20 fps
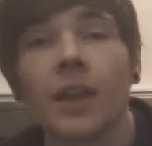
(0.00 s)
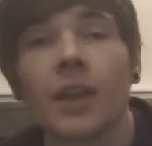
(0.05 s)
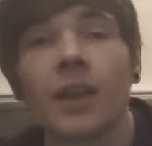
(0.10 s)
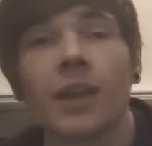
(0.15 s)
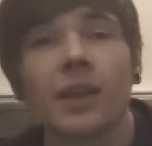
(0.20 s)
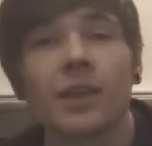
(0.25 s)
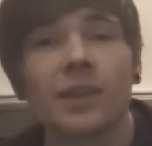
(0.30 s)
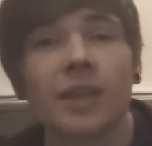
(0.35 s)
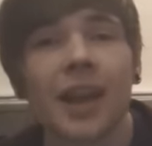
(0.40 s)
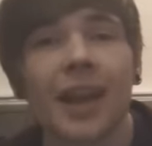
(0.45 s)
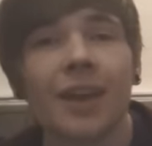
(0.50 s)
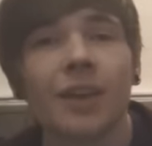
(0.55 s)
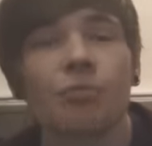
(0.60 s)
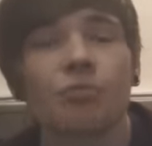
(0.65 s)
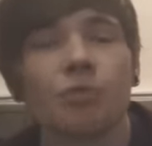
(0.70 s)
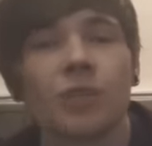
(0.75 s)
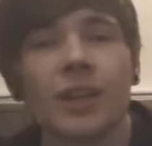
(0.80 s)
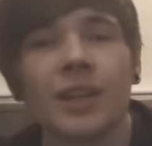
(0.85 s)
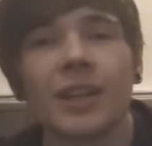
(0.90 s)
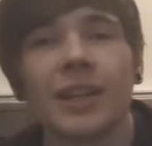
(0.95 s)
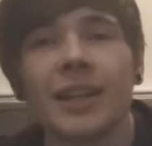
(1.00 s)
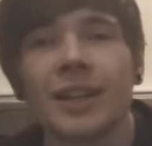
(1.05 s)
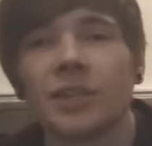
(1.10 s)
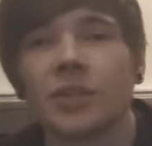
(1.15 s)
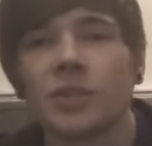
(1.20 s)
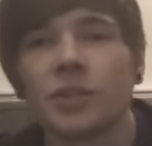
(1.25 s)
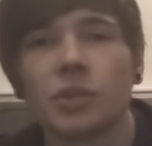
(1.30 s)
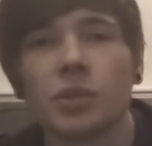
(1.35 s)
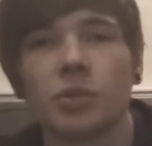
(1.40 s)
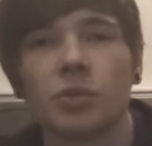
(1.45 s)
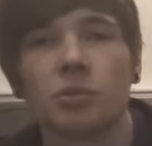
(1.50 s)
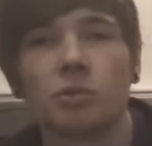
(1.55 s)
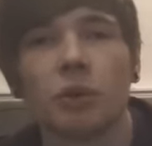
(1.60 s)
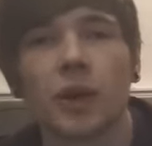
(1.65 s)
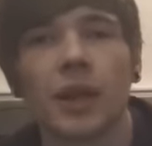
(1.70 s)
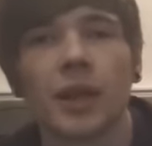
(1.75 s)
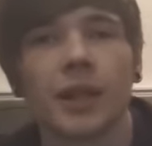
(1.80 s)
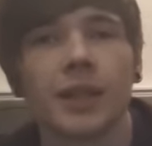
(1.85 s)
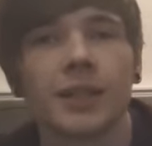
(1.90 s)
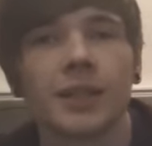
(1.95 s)
The attack really isn't too
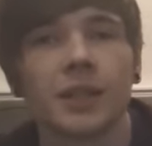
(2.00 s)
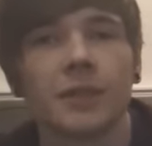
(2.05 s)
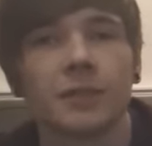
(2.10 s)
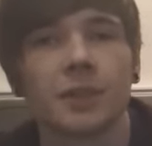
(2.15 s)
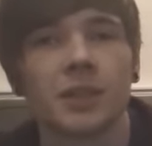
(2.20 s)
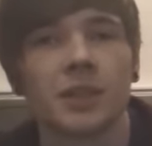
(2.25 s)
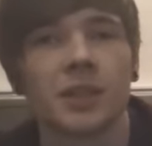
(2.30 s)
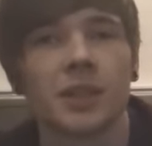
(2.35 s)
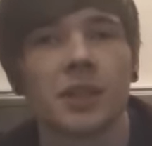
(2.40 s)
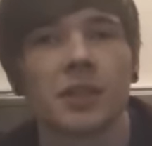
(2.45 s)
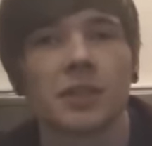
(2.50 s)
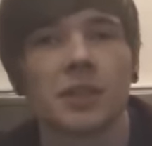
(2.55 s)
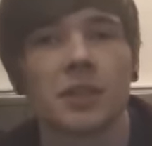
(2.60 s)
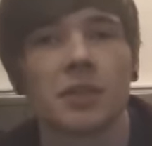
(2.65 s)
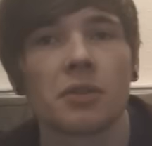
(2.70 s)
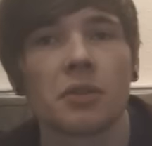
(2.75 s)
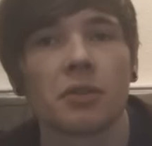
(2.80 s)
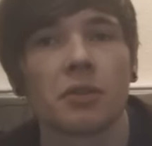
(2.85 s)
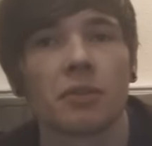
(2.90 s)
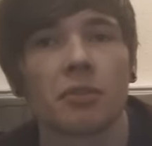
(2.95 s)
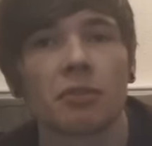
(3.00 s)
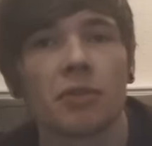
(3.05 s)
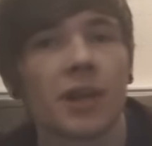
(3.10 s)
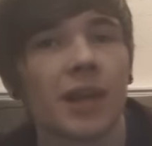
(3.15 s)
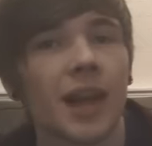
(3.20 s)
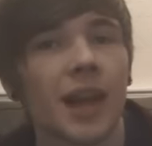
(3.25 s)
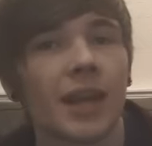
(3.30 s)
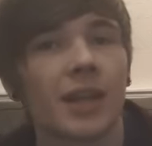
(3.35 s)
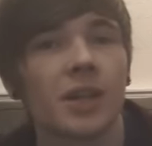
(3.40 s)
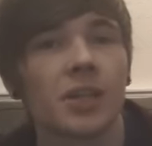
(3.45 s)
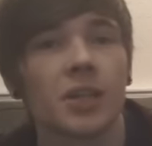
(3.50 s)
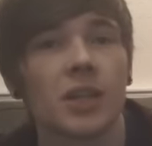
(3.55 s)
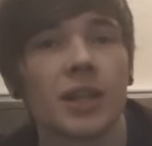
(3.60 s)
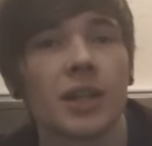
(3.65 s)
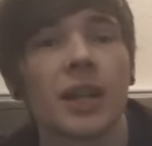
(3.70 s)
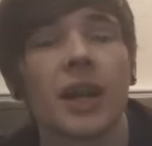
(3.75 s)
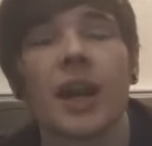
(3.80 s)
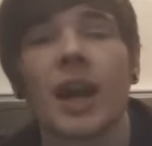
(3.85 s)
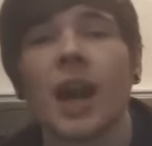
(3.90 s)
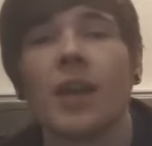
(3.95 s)
great, hitting for 60 for 3
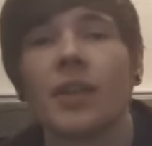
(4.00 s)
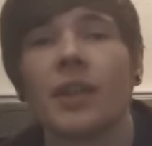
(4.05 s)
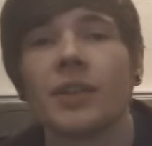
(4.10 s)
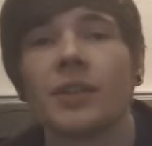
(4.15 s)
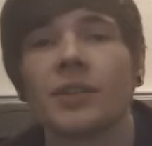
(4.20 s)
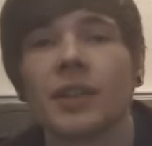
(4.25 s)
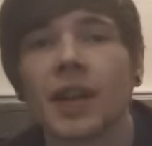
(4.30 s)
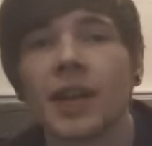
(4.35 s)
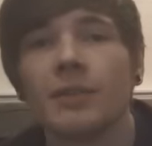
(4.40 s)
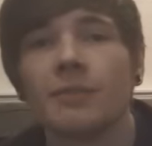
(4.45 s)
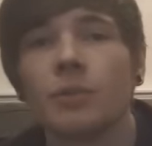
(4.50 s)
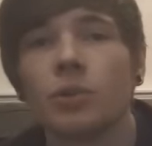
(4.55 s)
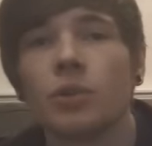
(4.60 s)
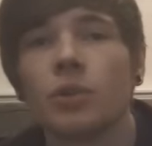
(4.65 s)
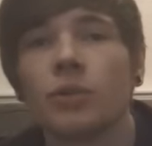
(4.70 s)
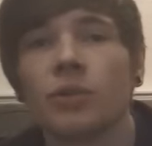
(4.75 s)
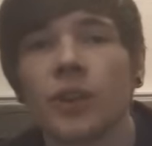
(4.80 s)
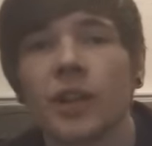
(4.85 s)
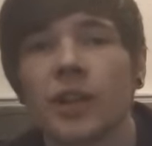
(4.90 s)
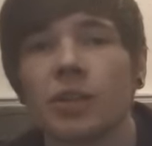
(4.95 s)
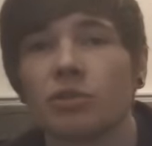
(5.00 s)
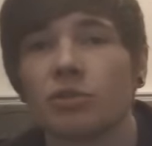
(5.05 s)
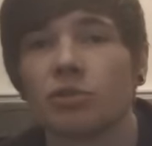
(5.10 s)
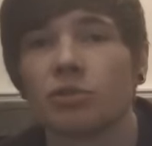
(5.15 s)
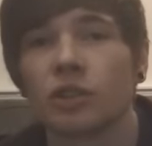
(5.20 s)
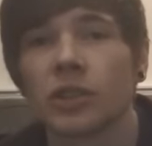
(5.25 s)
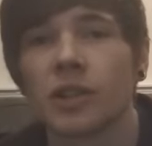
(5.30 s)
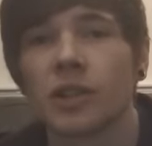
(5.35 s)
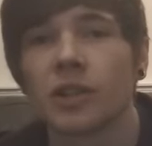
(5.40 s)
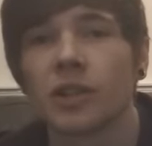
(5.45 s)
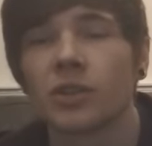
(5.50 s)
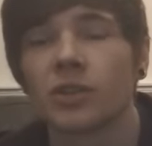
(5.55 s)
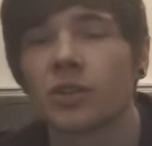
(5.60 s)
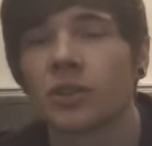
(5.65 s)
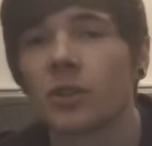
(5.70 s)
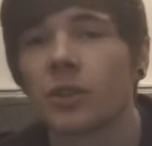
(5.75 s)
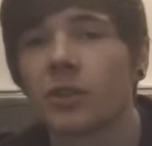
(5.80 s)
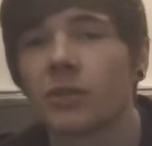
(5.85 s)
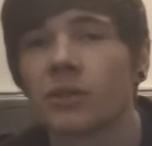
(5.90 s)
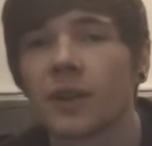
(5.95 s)
energy and then 10 more for each retreat cost
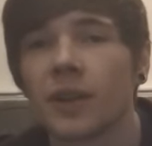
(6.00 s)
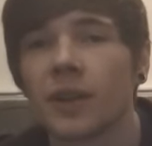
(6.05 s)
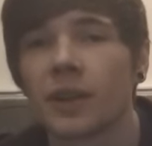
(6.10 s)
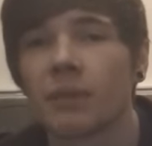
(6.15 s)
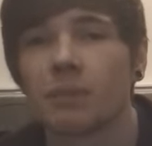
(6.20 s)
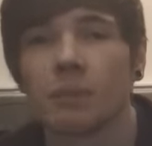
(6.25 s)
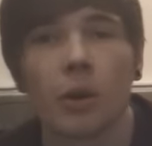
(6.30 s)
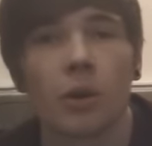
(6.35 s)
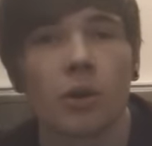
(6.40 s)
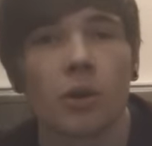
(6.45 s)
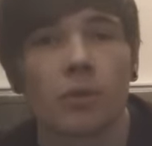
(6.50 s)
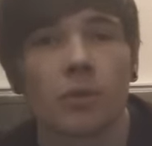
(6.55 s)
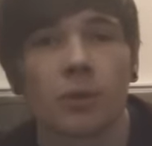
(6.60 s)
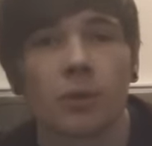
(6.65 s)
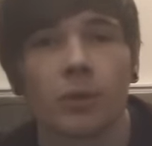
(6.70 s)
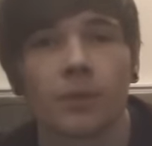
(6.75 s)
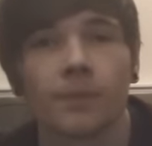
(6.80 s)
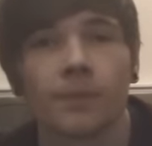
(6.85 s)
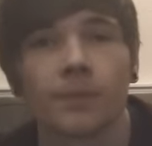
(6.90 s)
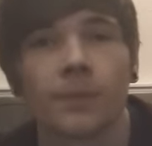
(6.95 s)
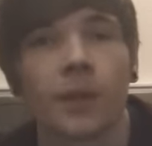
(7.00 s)
on the defending Pokemon.